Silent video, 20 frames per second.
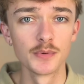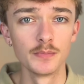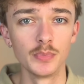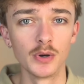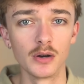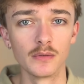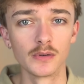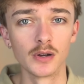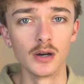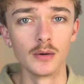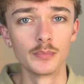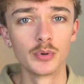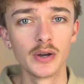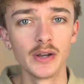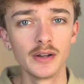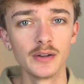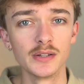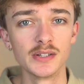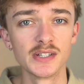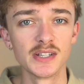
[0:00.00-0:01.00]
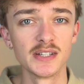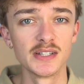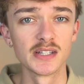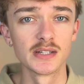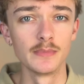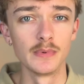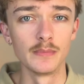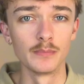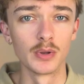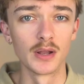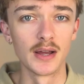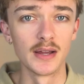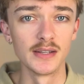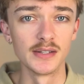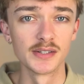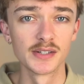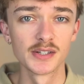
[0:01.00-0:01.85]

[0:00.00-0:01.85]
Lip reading: but I've got a pretty good system in place,